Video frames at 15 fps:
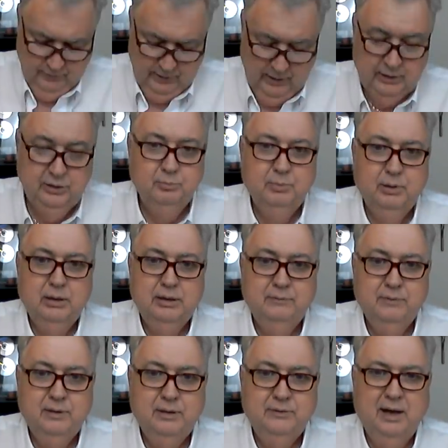Can you believe
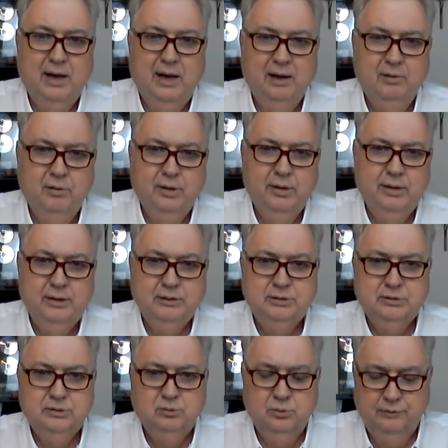that? The IRS
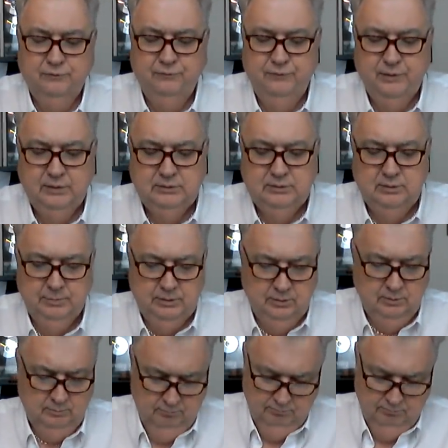is going to fix something?